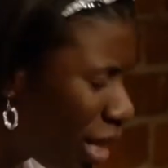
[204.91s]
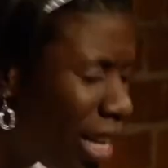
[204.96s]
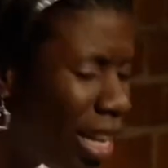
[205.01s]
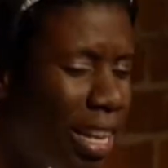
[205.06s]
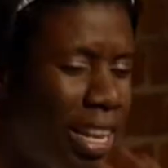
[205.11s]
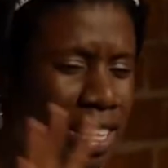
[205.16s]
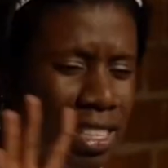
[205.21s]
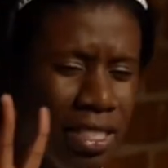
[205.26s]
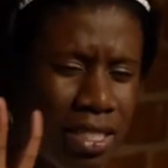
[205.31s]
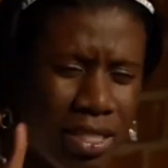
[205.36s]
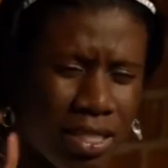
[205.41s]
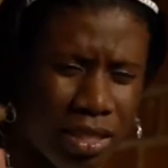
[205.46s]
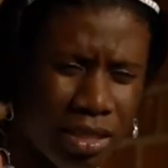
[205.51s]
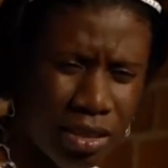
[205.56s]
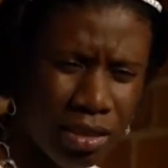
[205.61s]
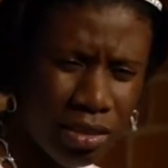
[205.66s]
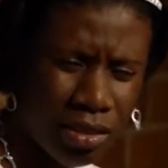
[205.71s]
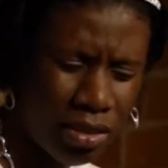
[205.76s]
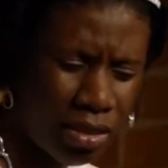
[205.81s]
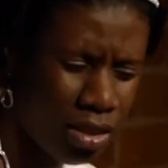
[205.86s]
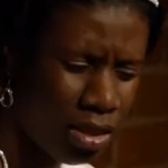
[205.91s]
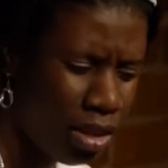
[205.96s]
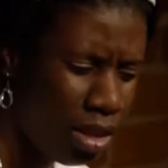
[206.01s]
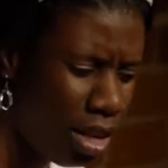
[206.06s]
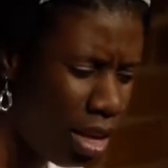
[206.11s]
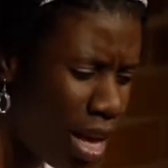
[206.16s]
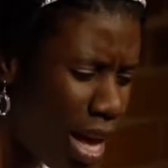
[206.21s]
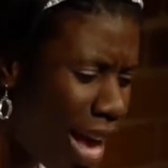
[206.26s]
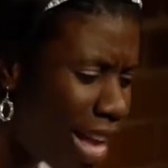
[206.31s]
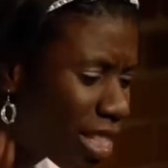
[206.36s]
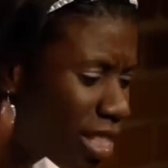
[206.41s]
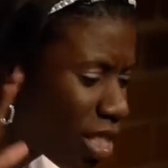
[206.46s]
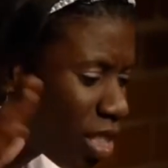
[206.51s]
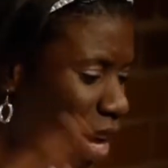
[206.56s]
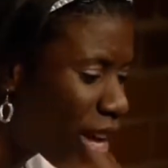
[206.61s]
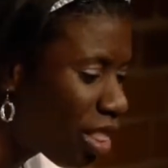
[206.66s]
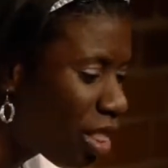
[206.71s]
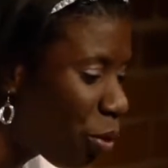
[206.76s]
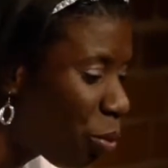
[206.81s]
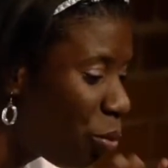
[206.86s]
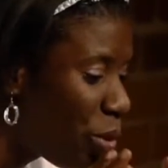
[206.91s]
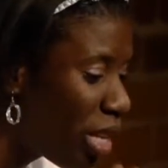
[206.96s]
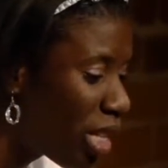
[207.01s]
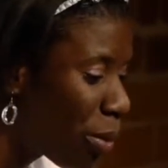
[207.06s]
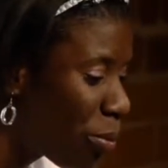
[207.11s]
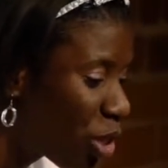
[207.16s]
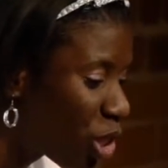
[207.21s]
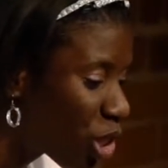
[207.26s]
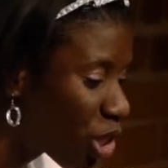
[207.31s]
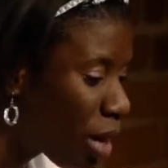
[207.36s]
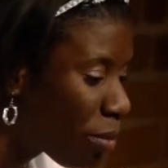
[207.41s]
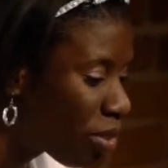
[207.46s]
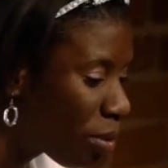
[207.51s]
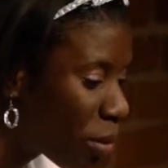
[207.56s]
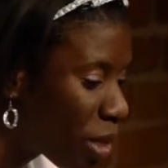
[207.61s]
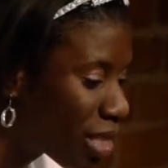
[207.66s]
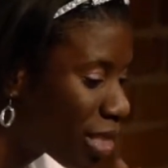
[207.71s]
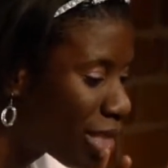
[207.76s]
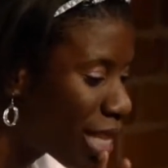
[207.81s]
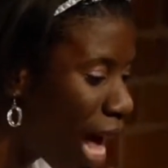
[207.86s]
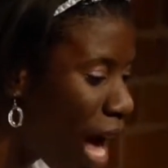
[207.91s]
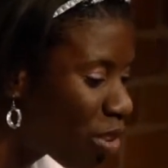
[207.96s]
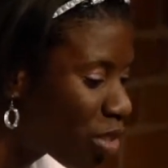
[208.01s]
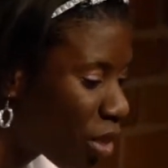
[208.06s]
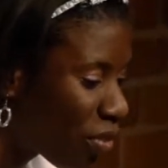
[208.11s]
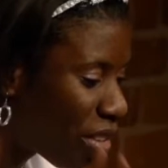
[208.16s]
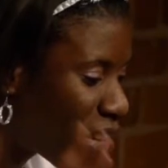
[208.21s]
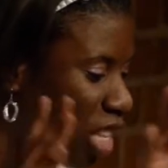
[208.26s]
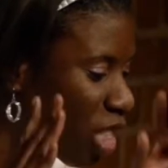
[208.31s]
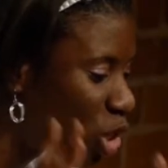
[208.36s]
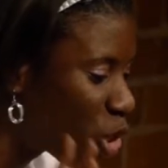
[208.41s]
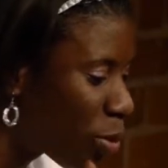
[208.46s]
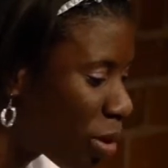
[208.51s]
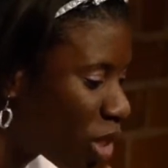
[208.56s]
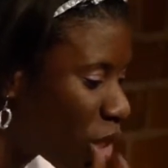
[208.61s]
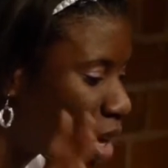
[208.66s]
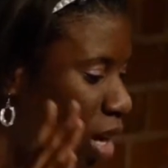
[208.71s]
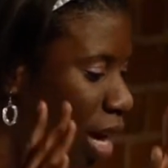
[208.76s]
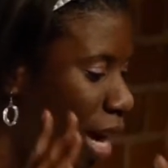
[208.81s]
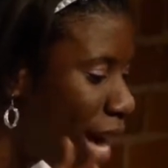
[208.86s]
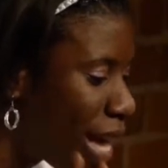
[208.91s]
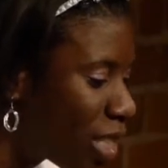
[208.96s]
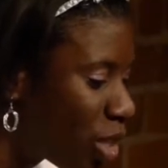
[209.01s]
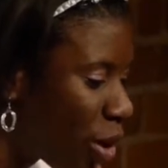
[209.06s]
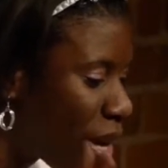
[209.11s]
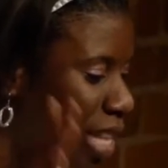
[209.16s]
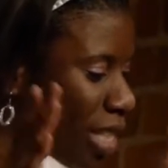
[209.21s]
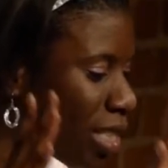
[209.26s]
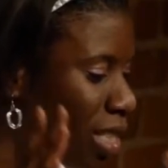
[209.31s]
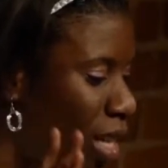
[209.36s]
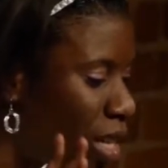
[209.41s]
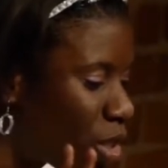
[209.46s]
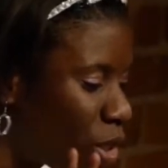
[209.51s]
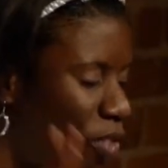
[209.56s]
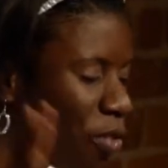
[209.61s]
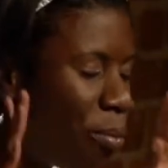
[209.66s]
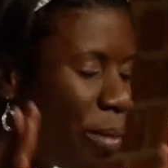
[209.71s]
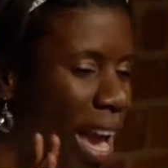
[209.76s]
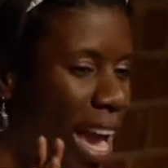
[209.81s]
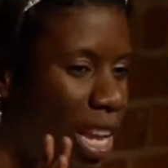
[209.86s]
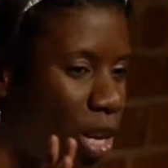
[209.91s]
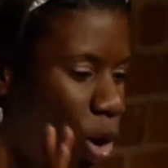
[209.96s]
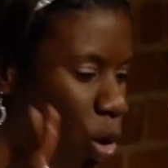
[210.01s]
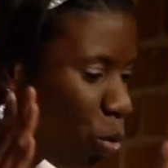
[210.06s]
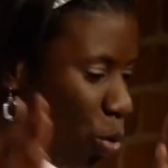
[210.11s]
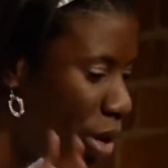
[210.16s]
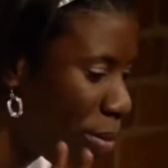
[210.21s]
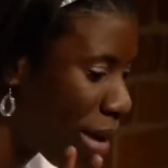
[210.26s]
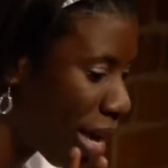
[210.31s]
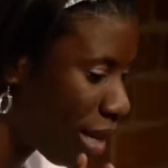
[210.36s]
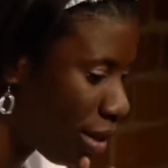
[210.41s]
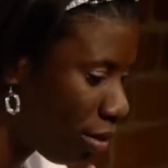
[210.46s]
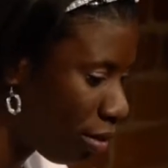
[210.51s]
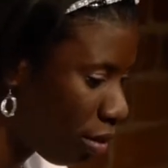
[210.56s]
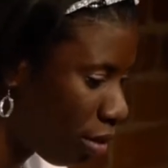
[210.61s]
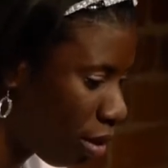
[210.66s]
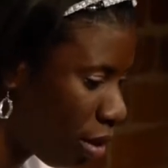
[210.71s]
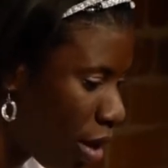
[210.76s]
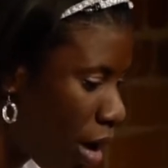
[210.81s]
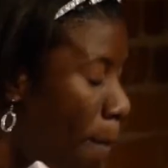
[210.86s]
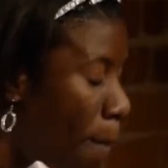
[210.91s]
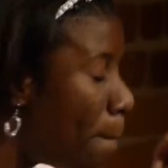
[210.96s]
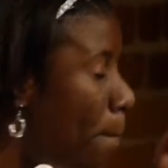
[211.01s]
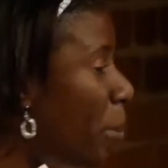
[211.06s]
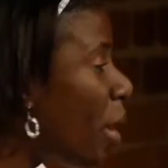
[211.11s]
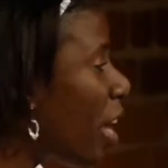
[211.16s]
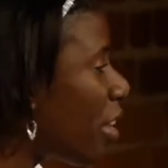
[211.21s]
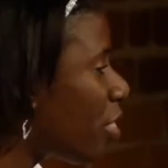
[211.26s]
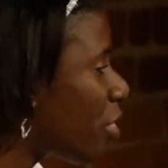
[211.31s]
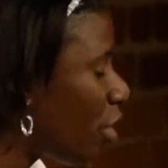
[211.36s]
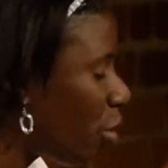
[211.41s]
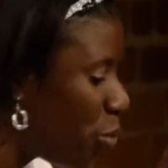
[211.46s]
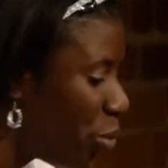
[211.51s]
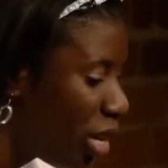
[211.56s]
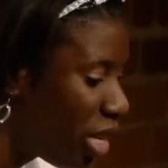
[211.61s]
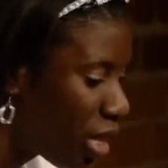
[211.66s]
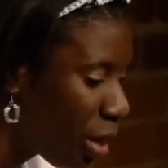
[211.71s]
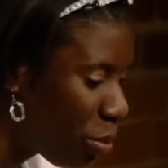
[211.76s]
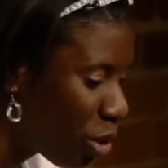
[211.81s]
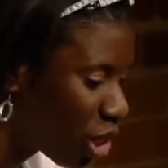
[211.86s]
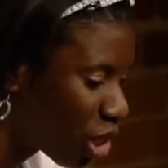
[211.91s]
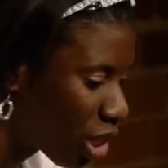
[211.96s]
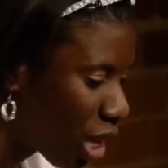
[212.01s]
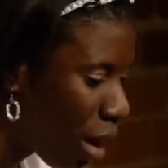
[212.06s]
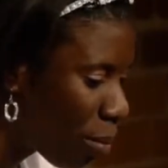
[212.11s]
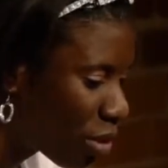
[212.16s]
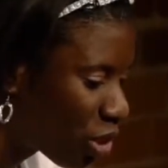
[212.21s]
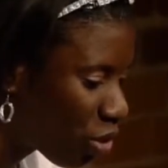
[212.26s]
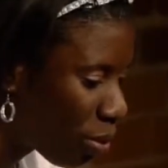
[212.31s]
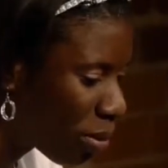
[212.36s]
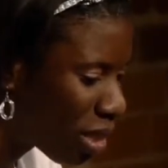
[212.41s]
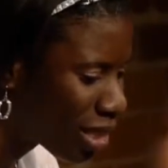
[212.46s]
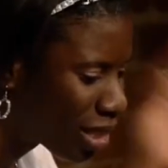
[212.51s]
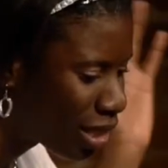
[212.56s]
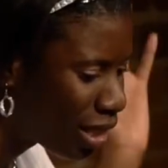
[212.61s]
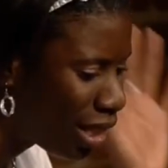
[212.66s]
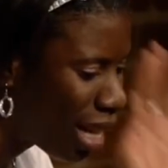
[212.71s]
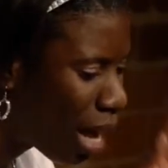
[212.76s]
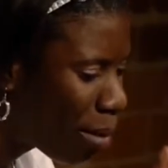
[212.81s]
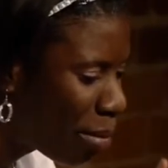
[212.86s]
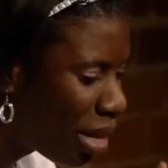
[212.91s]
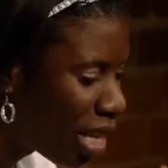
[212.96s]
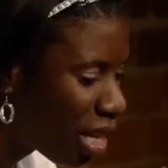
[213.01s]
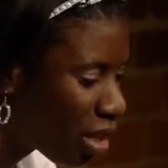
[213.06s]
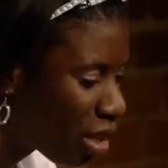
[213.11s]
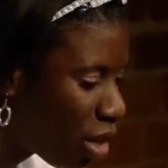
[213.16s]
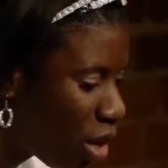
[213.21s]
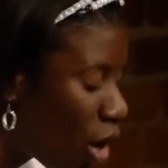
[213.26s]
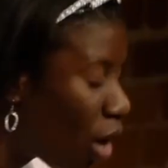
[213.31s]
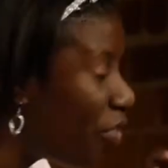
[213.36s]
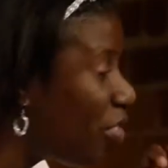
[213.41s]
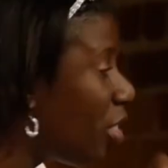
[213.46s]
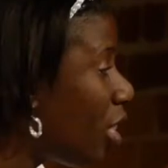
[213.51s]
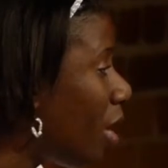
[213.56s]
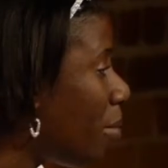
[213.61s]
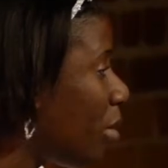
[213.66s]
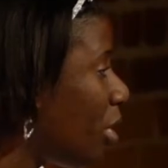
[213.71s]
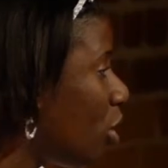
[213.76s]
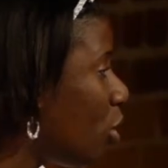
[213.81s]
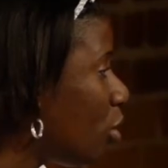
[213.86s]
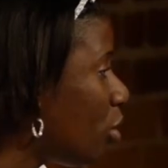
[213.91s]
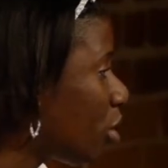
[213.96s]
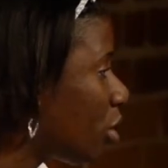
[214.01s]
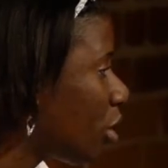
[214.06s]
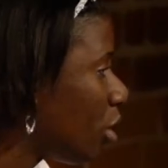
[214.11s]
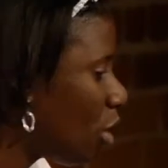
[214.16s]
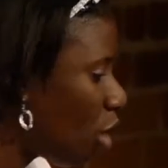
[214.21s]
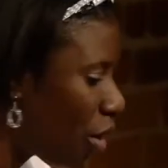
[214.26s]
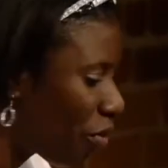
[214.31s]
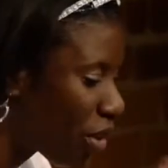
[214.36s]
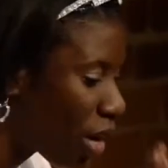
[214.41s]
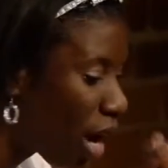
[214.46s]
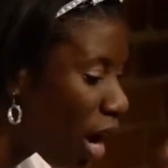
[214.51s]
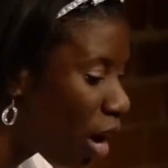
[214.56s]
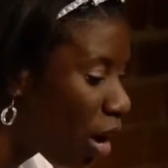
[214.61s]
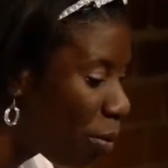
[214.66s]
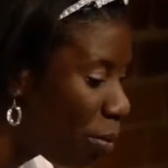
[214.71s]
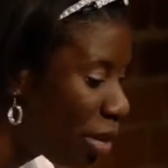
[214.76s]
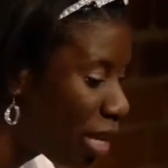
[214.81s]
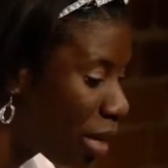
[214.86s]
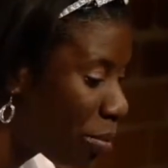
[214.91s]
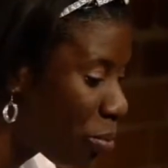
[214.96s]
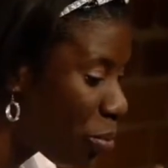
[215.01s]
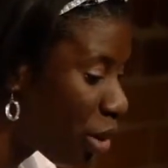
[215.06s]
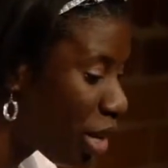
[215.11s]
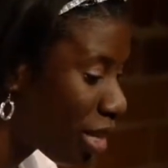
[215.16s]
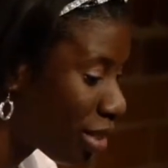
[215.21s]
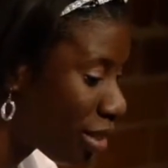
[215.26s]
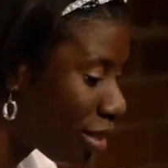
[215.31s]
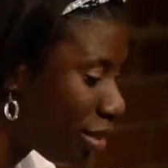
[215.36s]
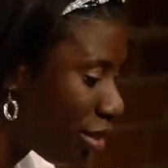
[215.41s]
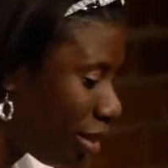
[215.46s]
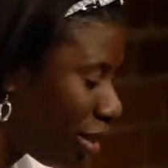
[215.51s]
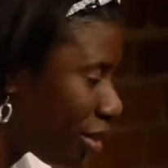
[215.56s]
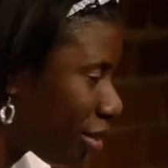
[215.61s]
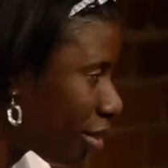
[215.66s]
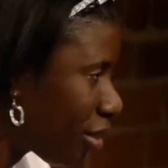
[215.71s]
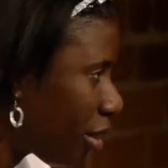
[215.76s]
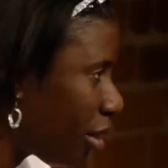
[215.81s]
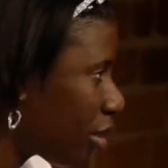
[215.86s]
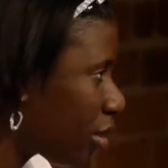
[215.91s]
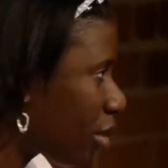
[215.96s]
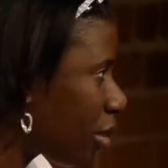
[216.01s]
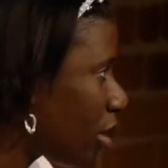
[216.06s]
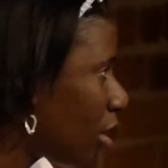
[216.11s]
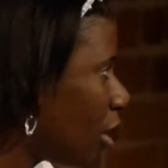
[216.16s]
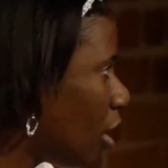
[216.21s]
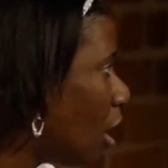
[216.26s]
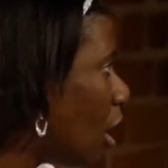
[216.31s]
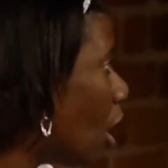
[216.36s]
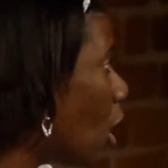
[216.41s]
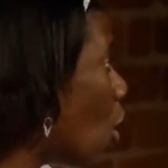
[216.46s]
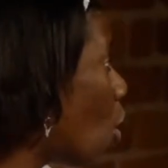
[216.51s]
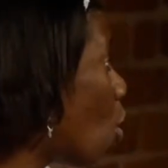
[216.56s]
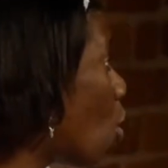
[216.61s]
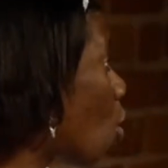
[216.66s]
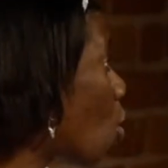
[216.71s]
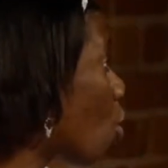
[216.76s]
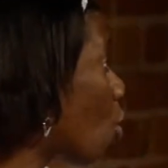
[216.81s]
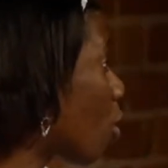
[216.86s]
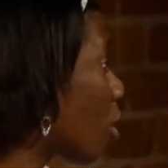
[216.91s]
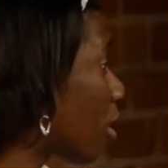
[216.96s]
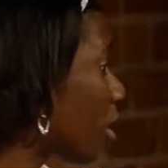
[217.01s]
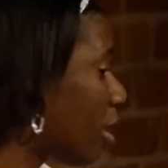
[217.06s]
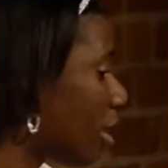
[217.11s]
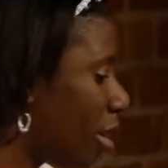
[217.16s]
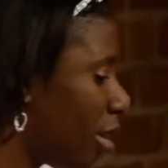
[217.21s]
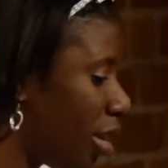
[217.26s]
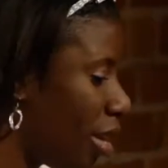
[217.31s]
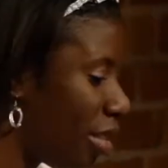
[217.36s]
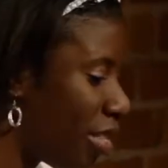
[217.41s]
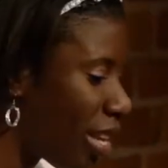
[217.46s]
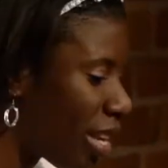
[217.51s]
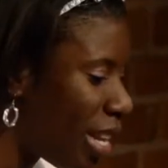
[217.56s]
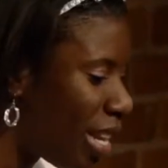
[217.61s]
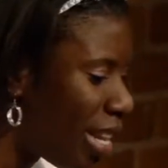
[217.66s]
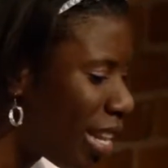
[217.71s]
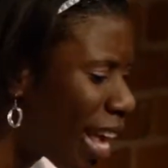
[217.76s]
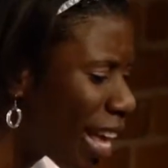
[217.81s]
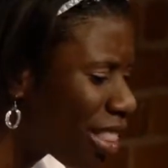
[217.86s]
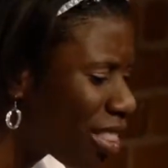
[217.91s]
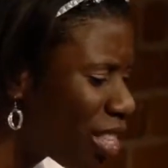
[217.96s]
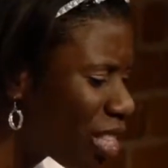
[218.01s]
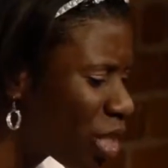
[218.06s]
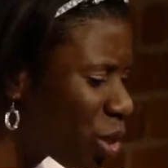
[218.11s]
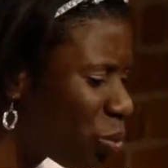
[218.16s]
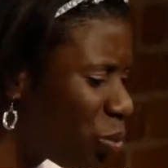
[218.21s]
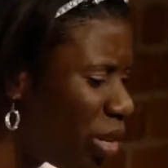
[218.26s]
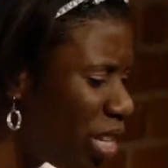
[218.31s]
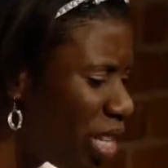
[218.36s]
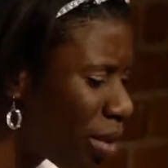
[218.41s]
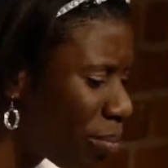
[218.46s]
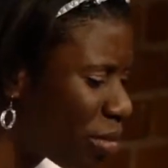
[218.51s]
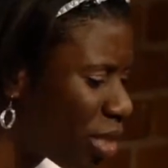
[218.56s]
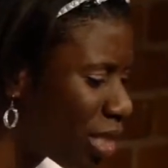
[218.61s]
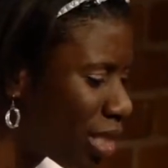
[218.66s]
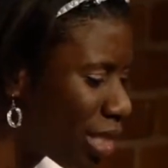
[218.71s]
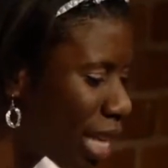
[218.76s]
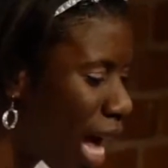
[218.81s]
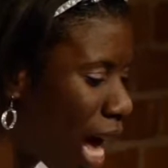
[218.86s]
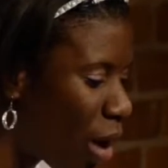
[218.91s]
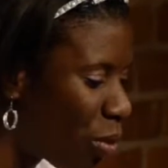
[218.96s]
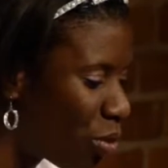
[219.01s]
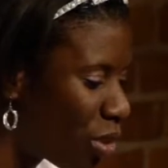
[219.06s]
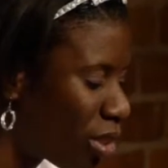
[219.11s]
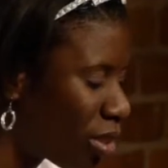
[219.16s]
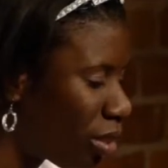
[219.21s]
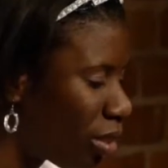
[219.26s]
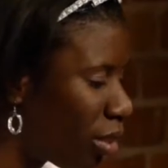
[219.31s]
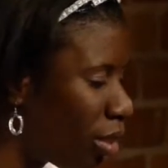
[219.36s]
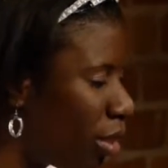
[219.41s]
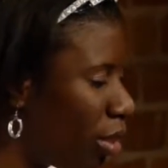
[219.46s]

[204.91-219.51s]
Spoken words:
Listen. It's not the rhythm which comes from the sounds of instruments or guns or insults of men or women, but the rhythm which comes from the slumming of dominoes of Caribbean brothers and sisters. Oh, then let this rhythm sound.